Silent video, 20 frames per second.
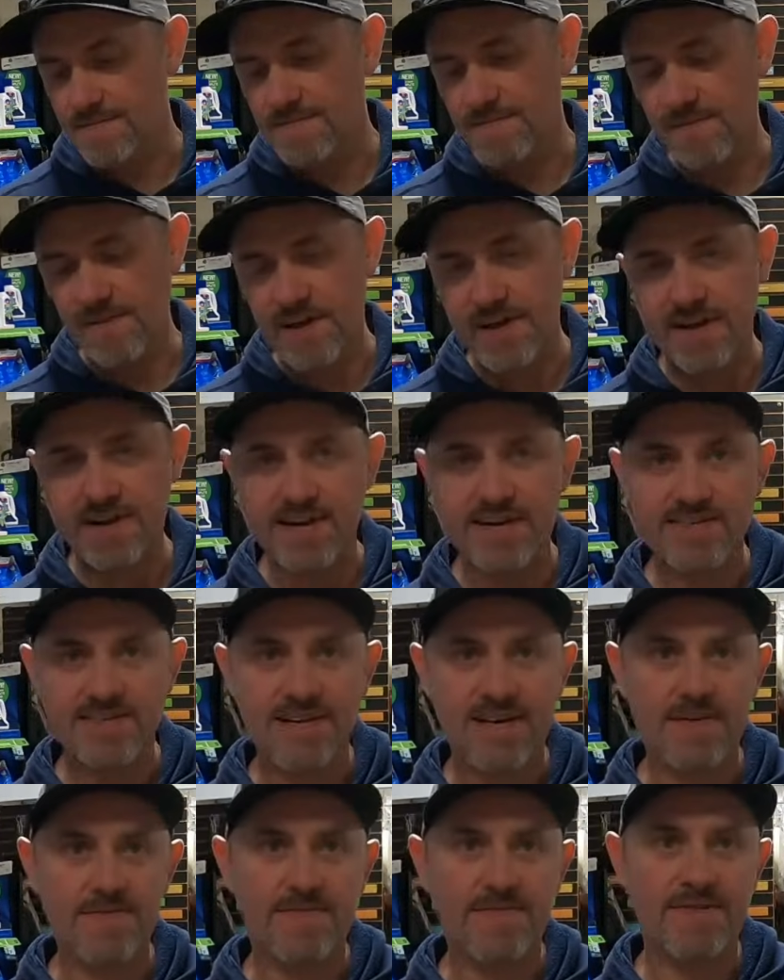flathead
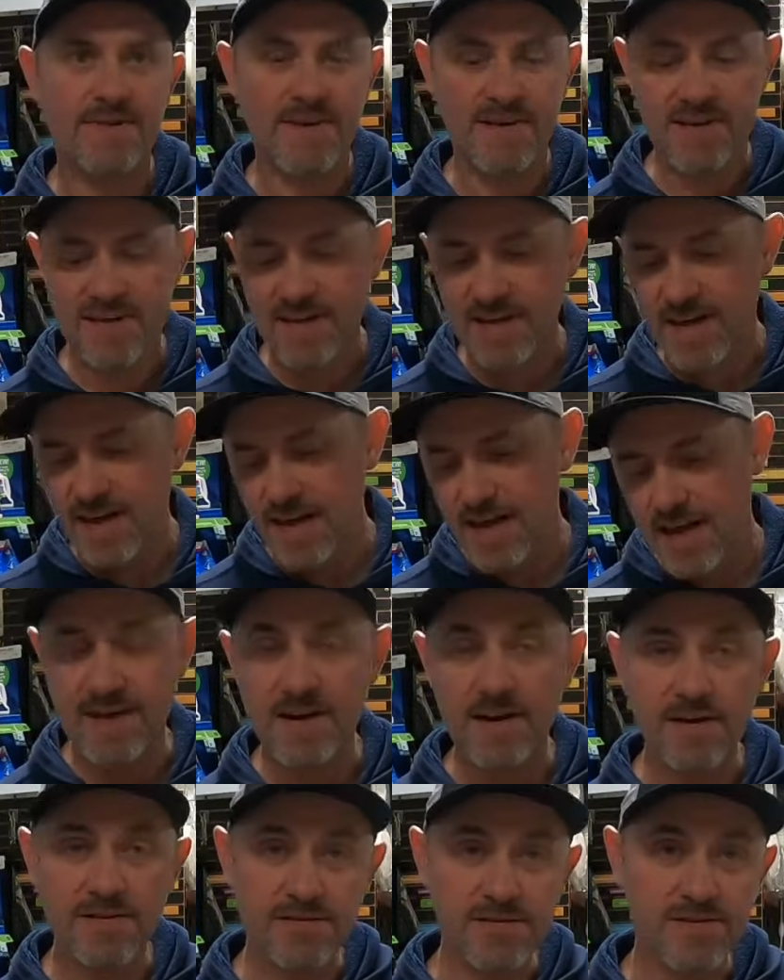type fitting,
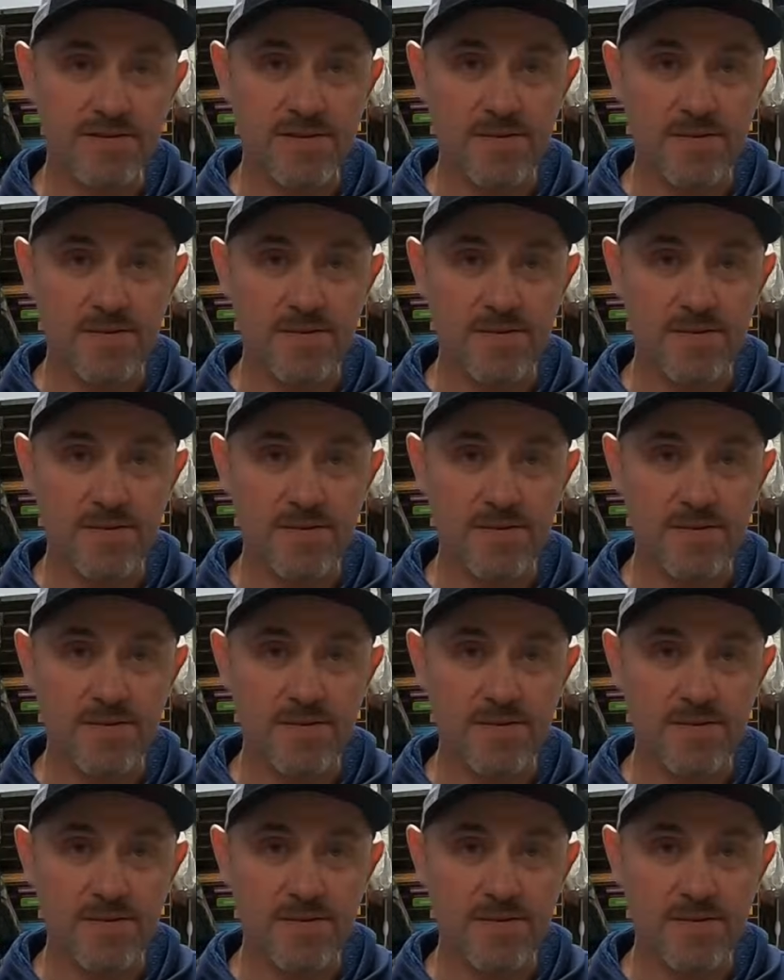and also